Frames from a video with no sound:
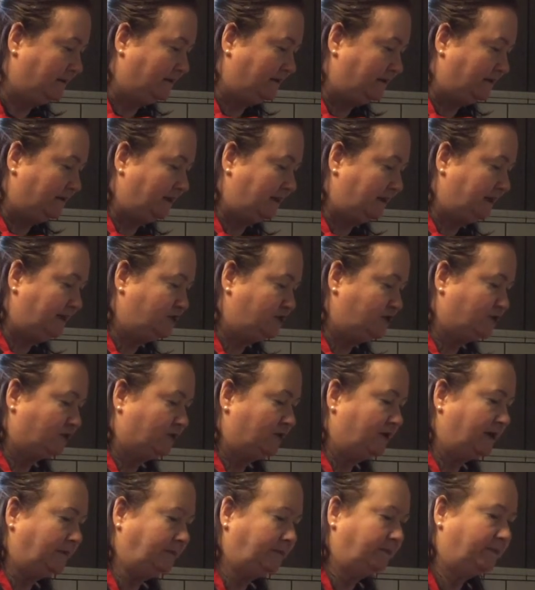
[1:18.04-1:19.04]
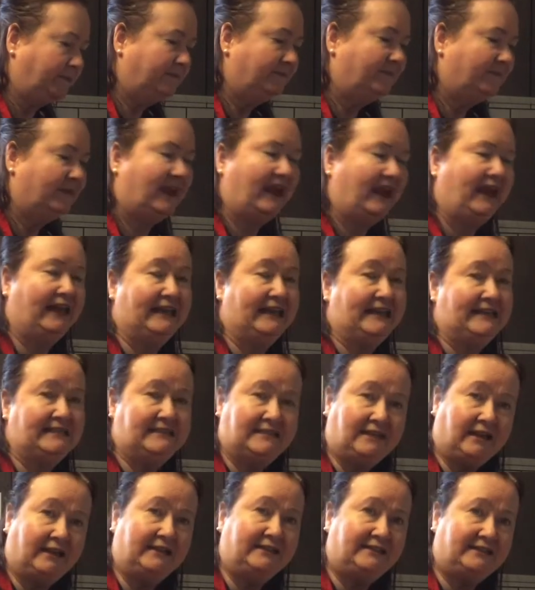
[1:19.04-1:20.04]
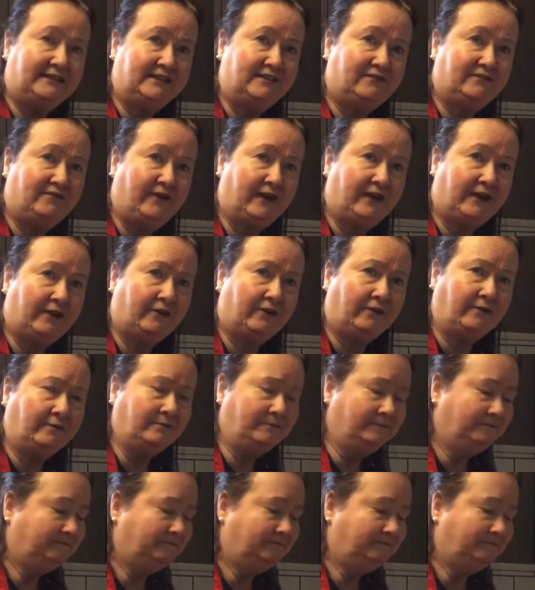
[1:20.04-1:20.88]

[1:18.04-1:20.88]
the turnip and he sliced his finger,